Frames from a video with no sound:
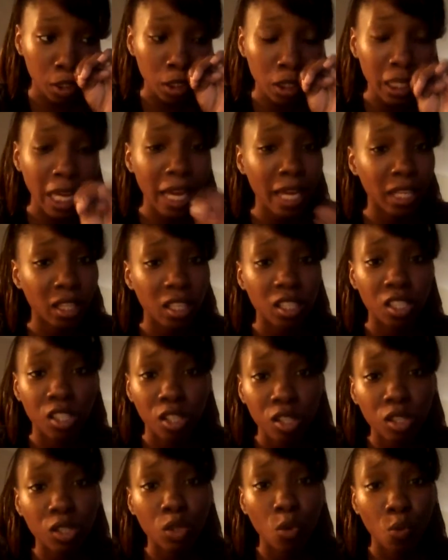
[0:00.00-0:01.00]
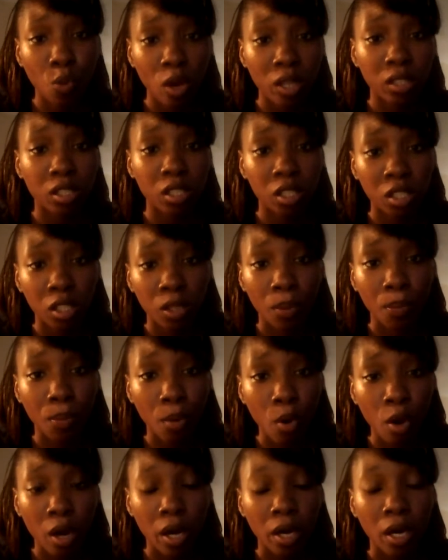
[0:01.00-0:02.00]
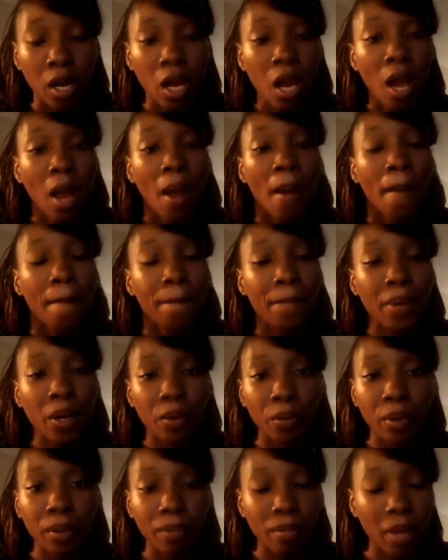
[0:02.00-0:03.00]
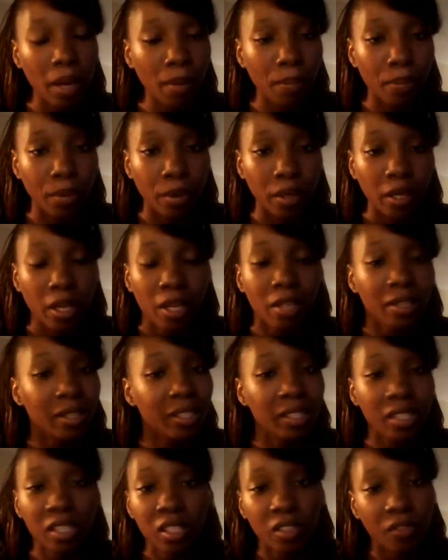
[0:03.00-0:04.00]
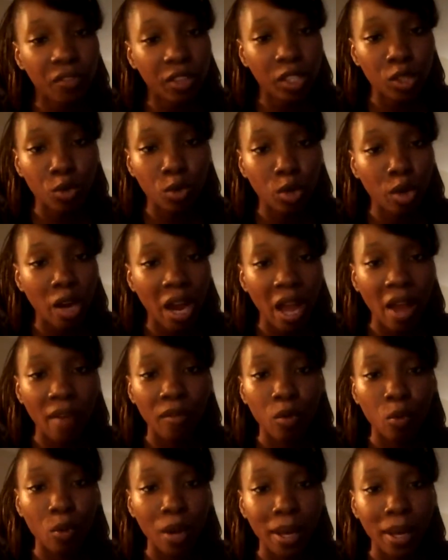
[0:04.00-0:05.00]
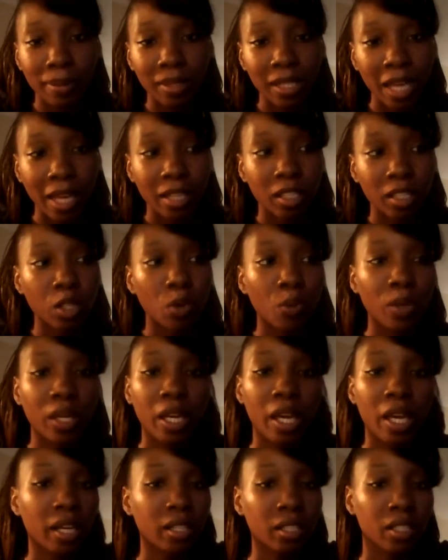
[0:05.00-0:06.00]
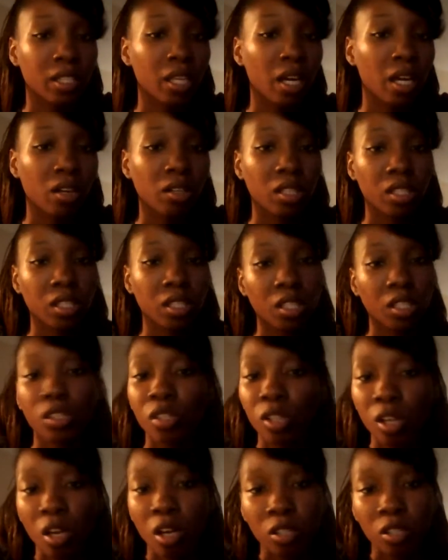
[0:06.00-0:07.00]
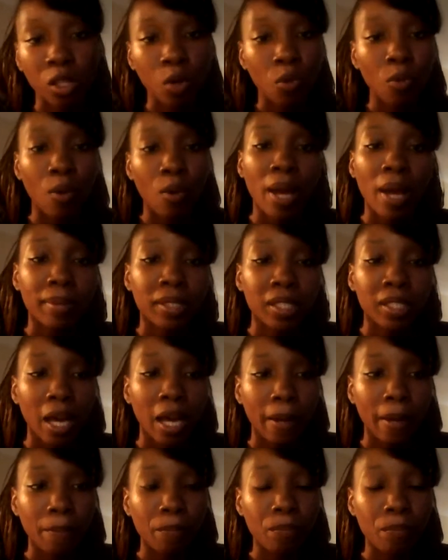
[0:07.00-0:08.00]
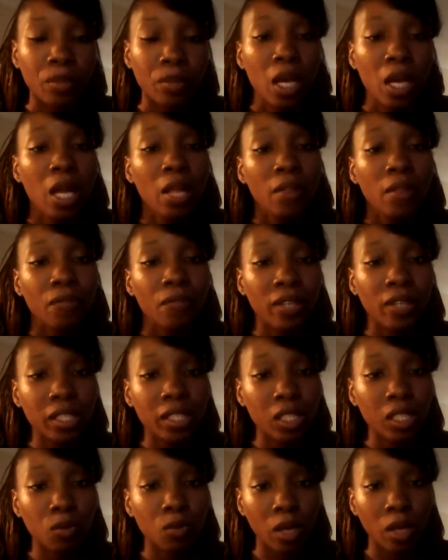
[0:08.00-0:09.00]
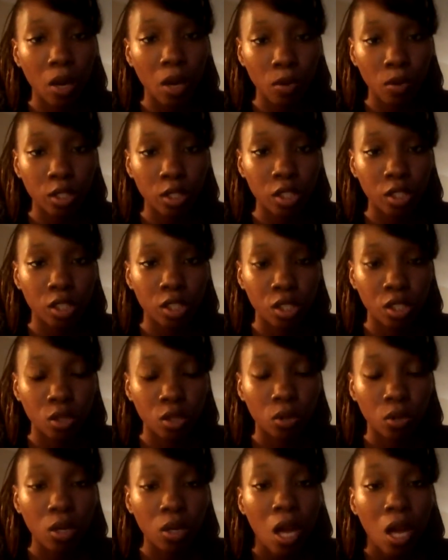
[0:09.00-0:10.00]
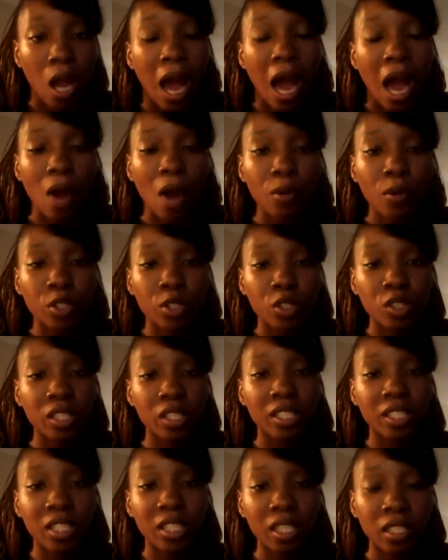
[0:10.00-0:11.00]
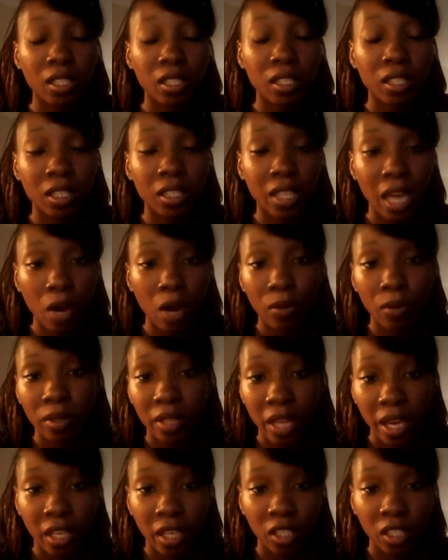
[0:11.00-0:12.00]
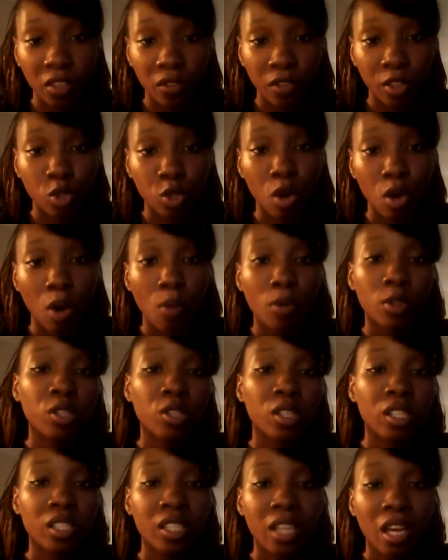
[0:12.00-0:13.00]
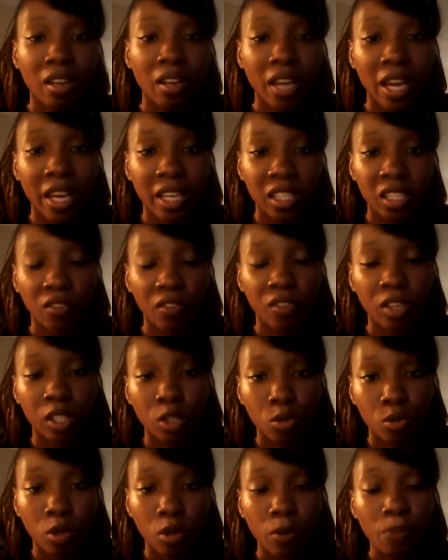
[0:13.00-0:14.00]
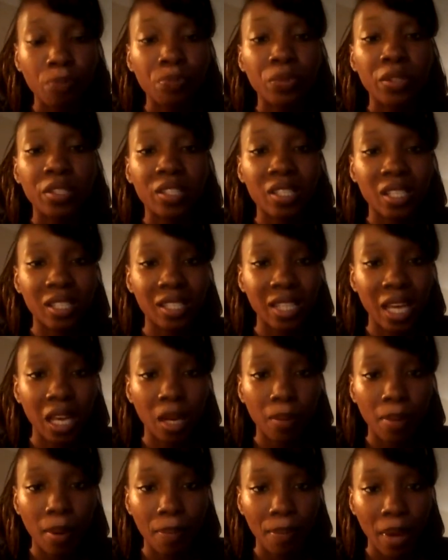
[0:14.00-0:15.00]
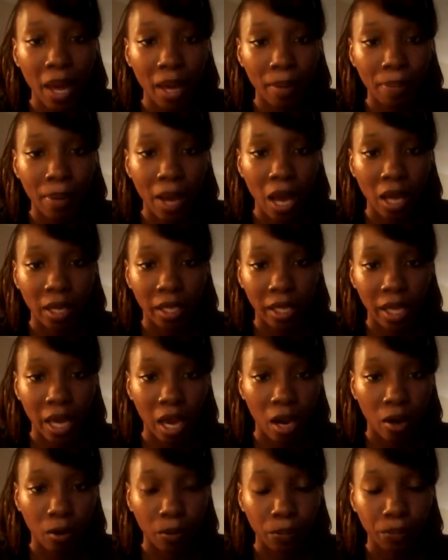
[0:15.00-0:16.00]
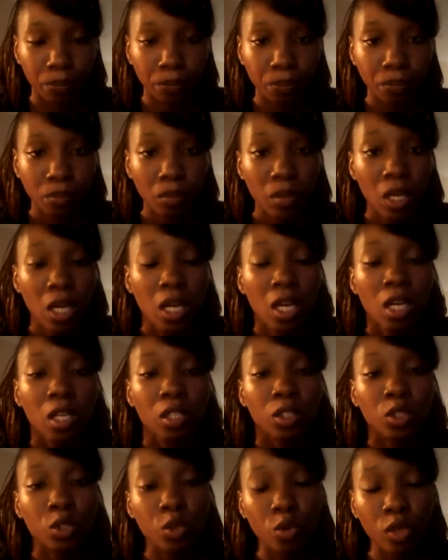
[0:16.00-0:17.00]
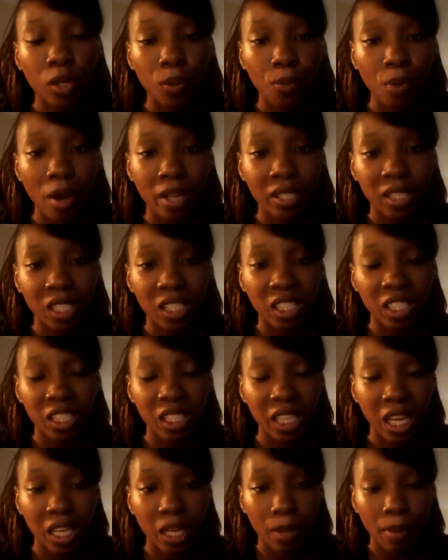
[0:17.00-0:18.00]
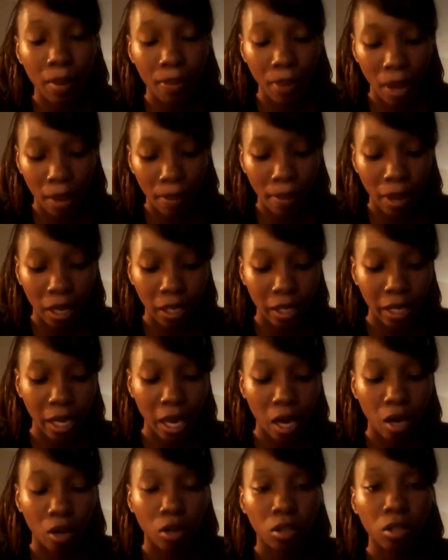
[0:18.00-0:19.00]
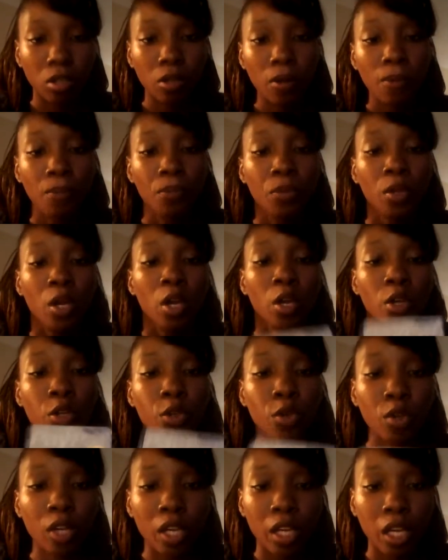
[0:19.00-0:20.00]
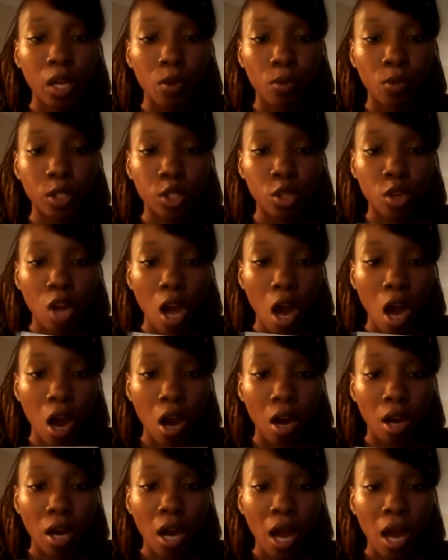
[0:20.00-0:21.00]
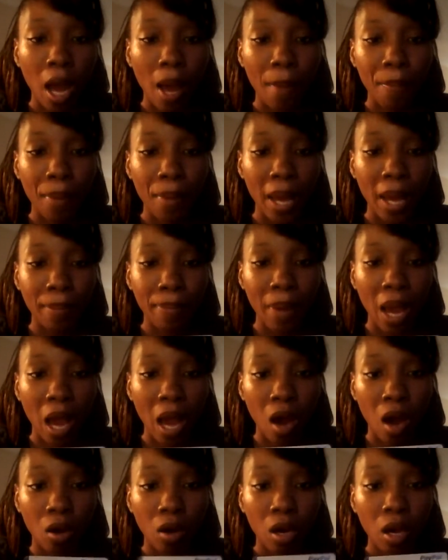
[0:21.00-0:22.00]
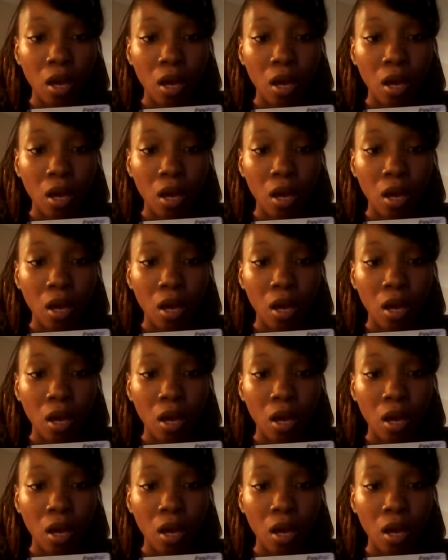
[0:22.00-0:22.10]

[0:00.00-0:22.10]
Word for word: and the sister wants to support. But remember, this individual don't have a website, so we can't tell the sister to go to the website. This is what I want you to do. I want you to sit down with that individual. I want you to tell that individual to set up a PayPal account. During the process of setting up a PayPal account, you can get what you call a PayPal